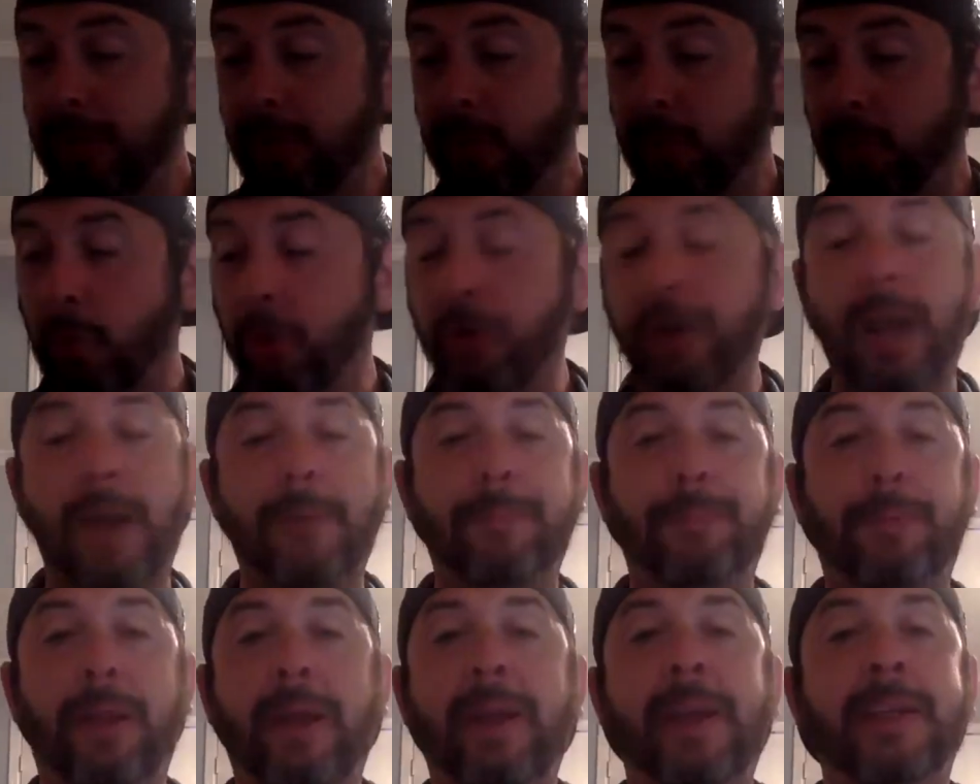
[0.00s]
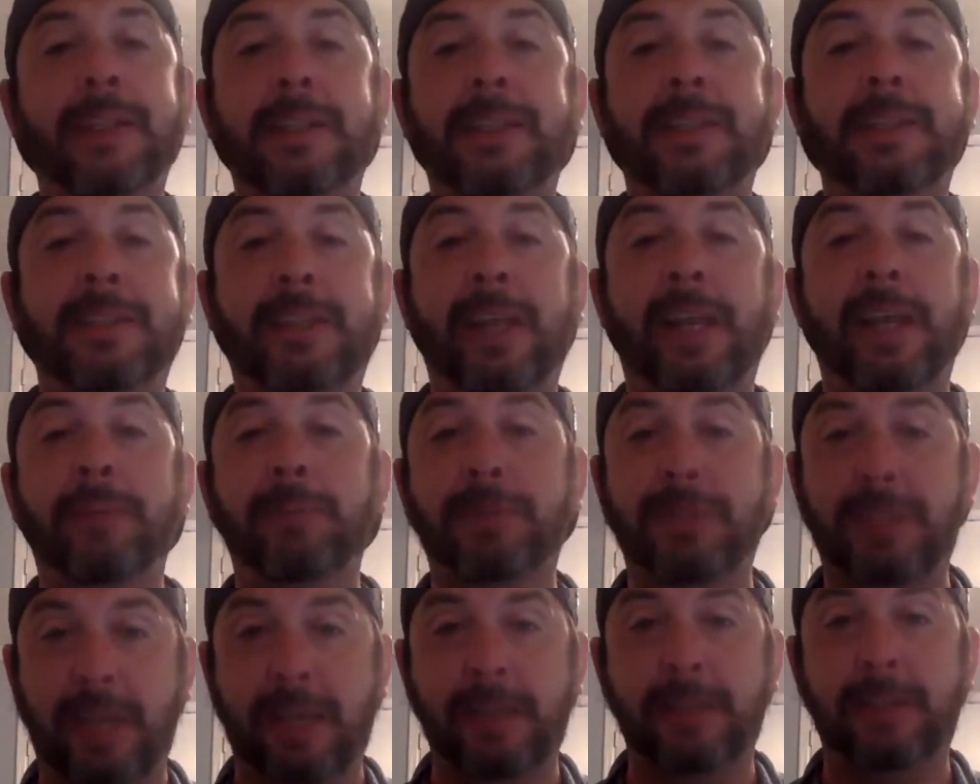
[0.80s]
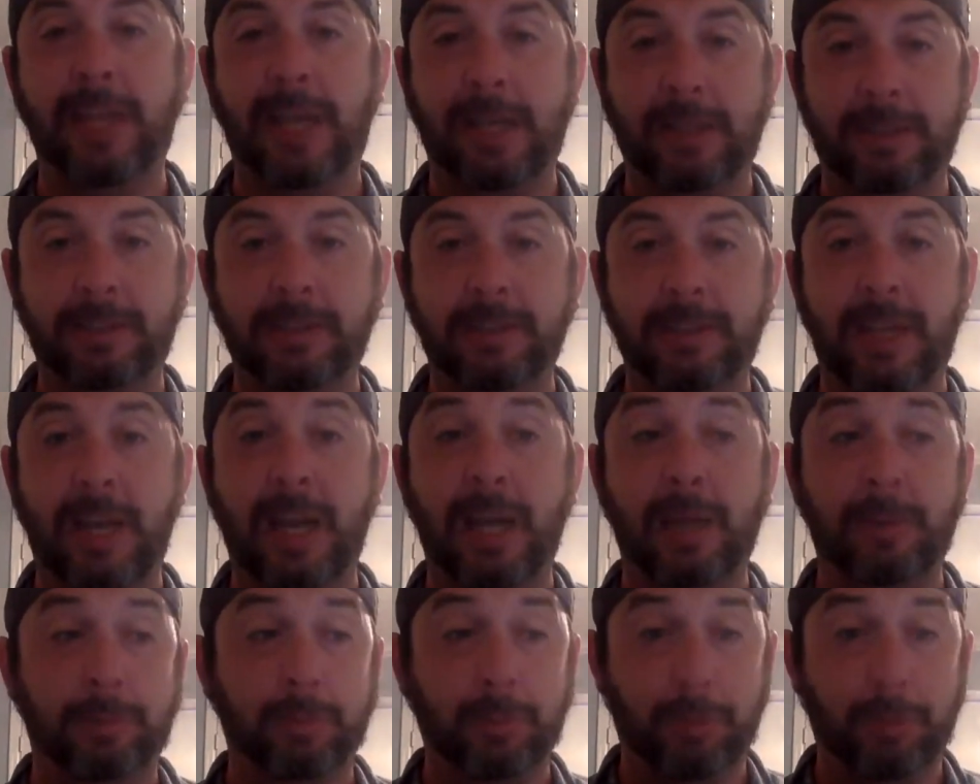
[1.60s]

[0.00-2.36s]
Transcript: we're not playing these games 10,000 times.